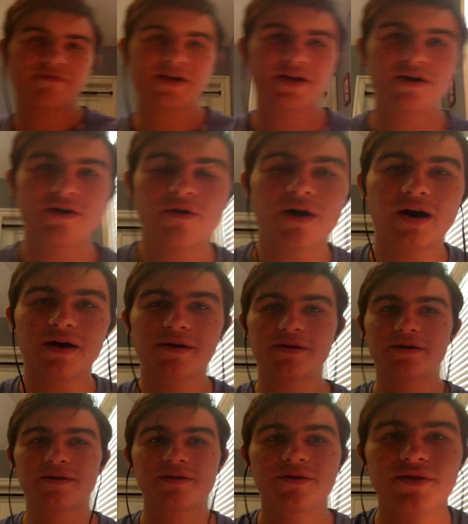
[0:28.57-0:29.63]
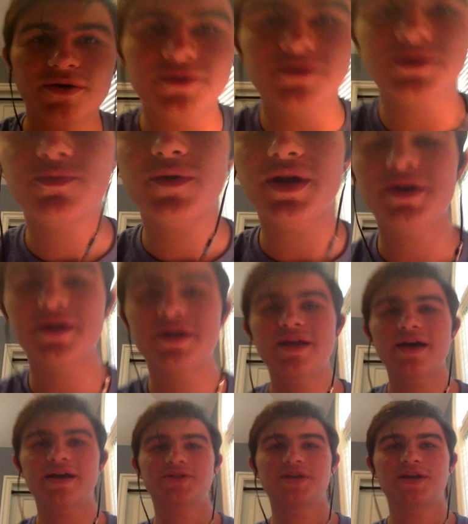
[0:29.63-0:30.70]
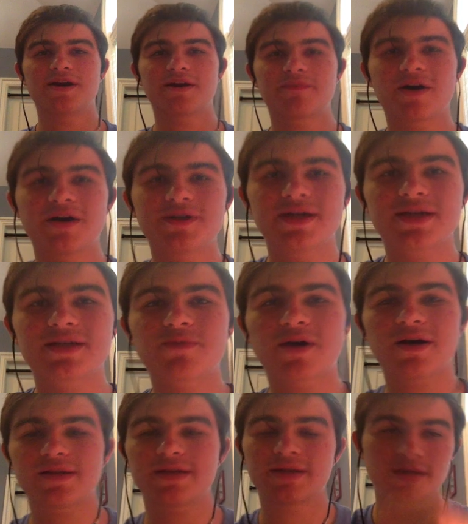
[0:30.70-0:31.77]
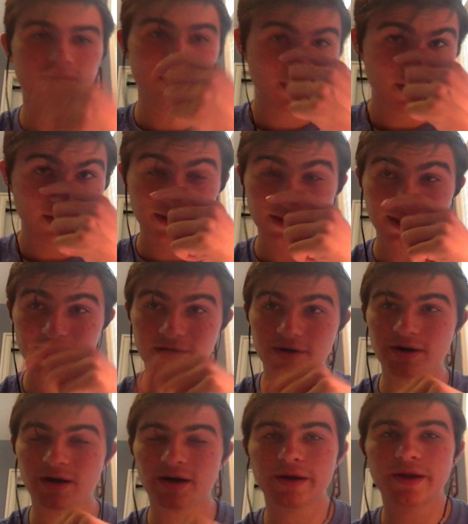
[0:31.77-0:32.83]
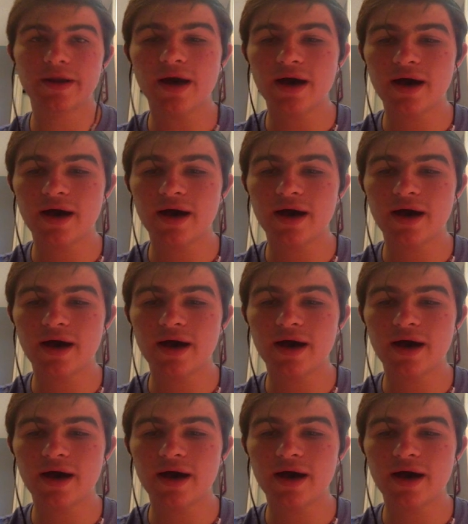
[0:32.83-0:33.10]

a video on those weird engineering projects probably later on.